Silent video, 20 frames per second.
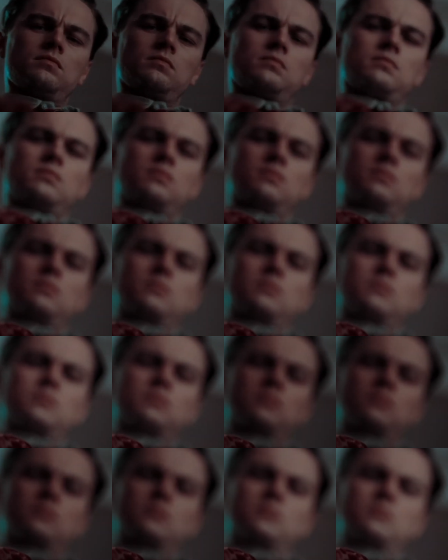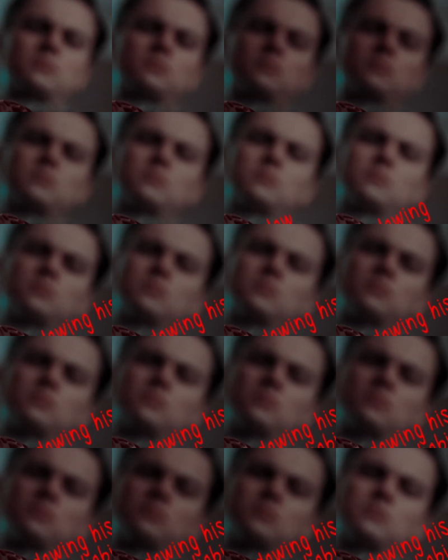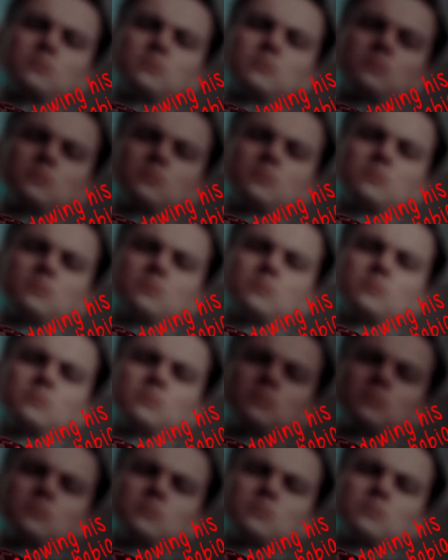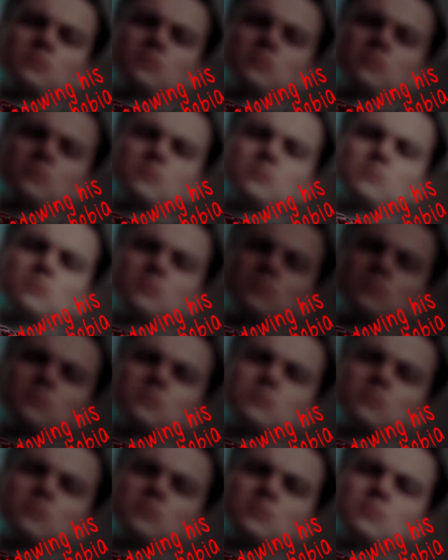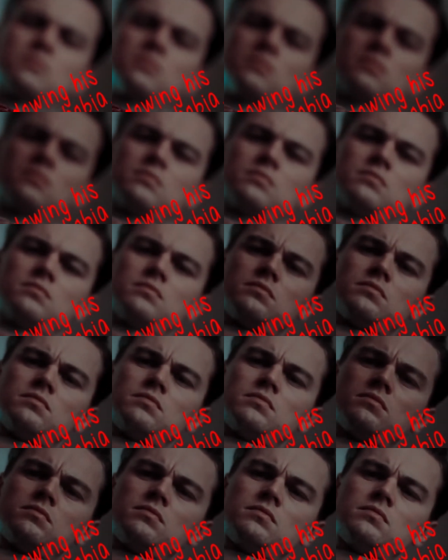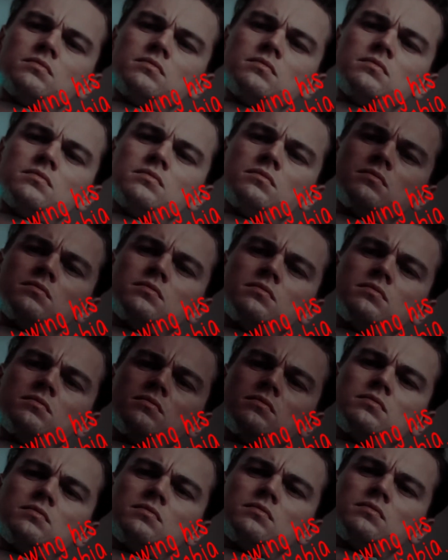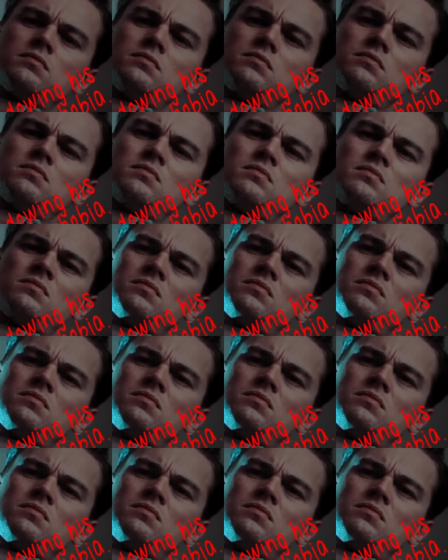(no one is talking)